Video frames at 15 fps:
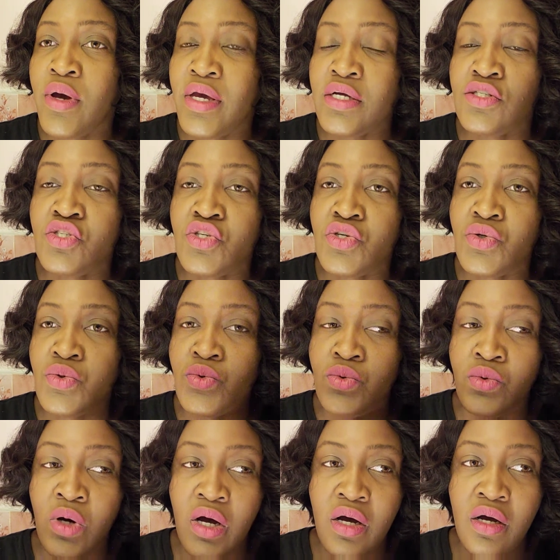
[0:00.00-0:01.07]

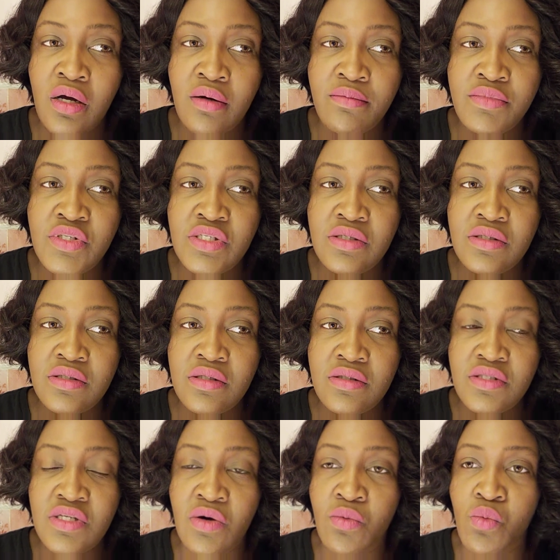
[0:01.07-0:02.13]
to
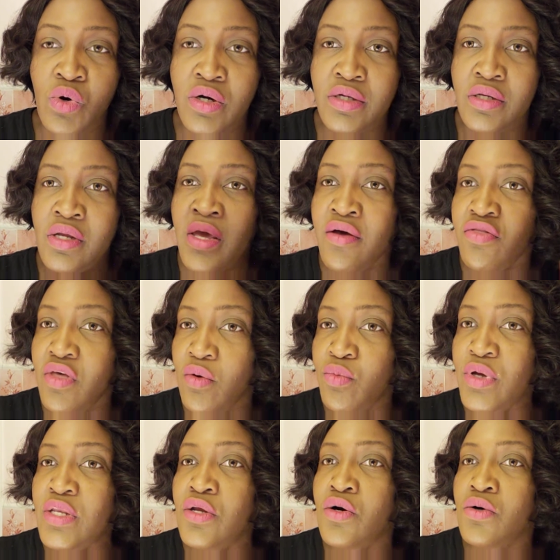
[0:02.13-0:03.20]
someone that
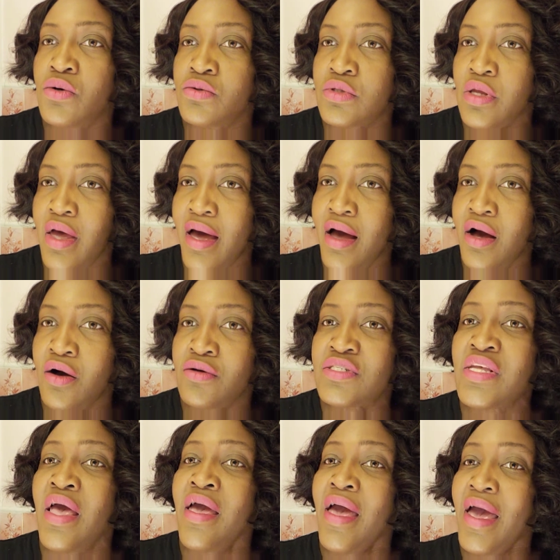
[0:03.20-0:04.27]
we know's
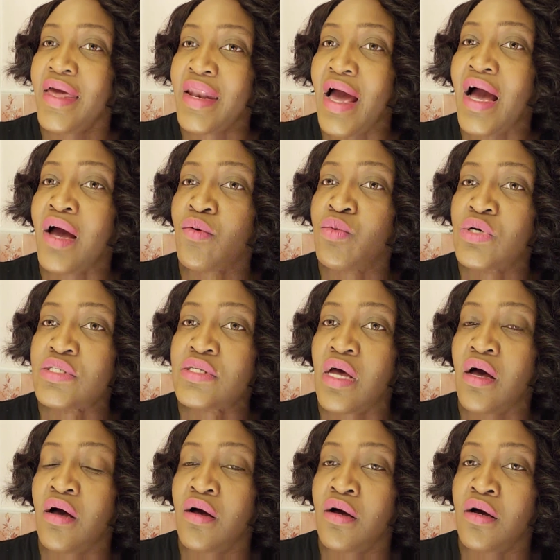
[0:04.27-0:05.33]
house, and
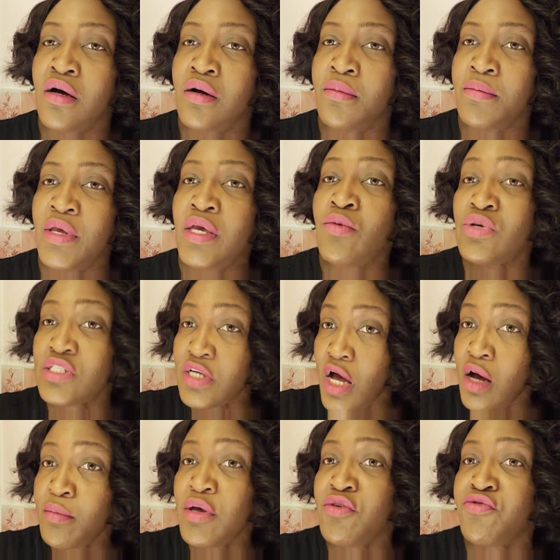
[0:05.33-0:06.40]
he was
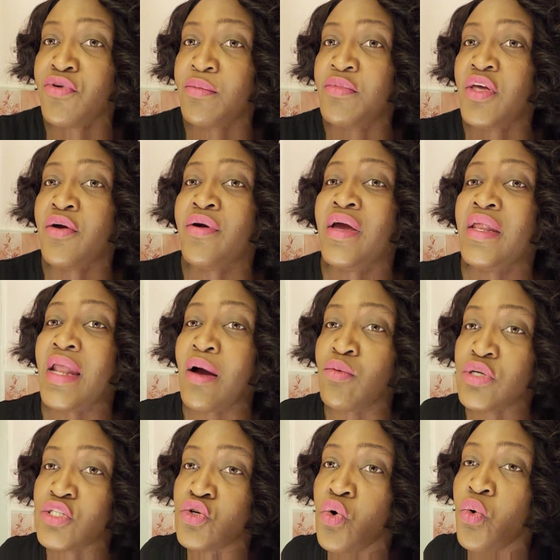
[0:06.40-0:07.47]
coming from there, and I
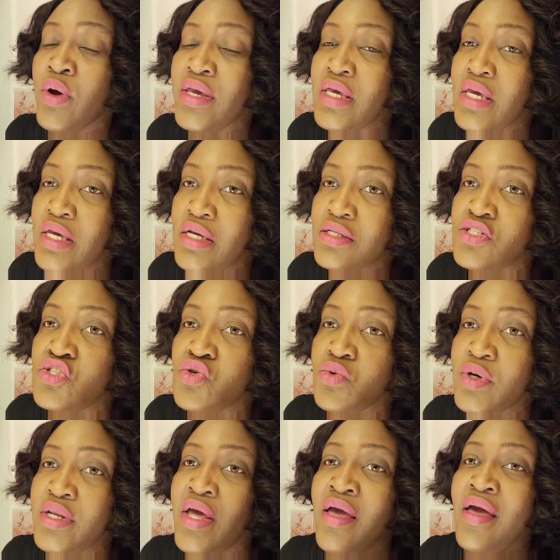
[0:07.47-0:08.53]
was going into
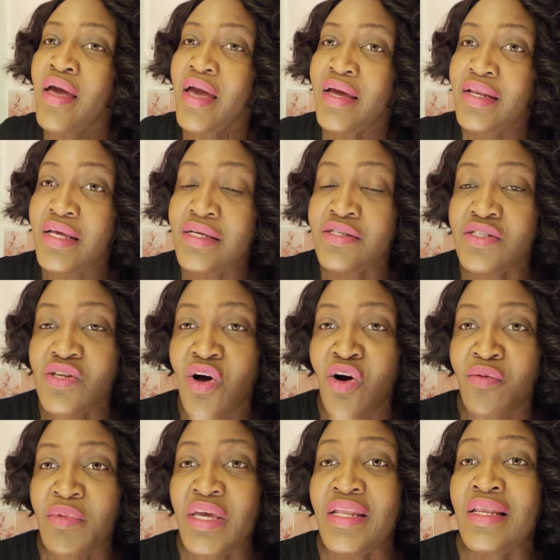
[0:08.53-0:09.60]
it, and he saw
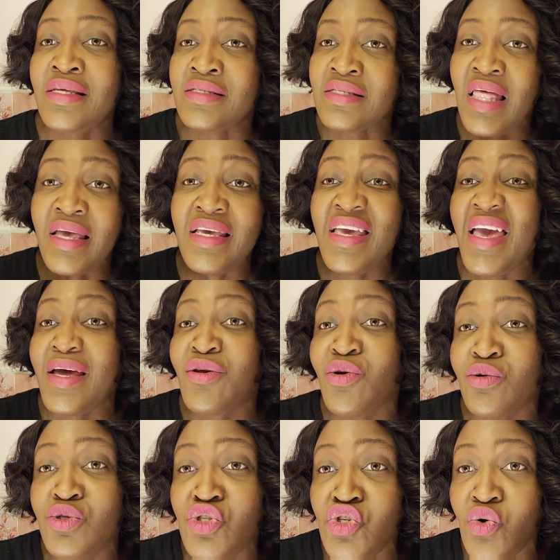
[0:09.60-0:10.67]
me, and it's like he had
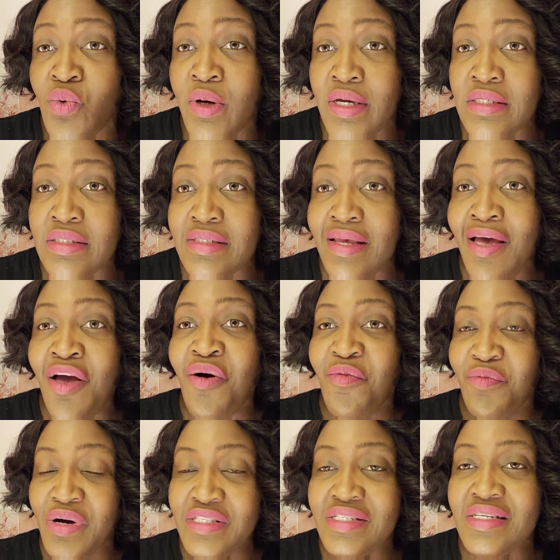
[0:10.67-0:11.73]
no choice
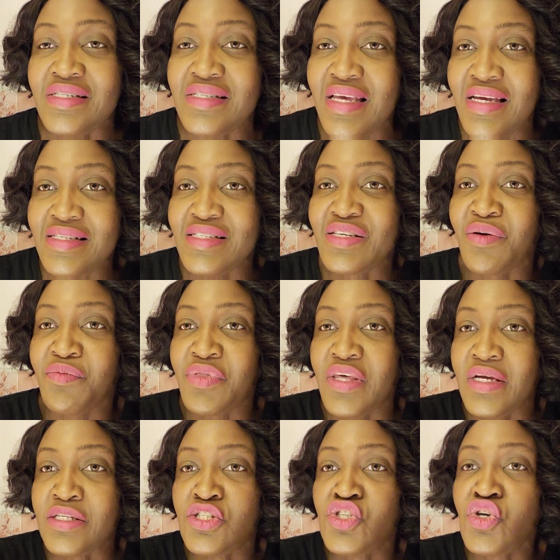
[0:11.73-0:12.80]
but to say
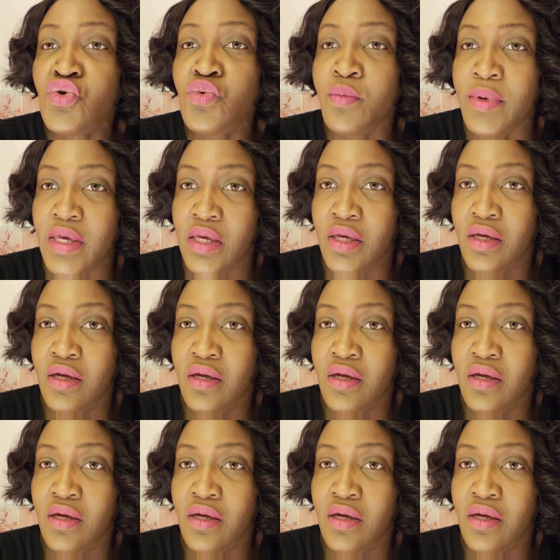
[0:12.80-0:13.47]
something to me.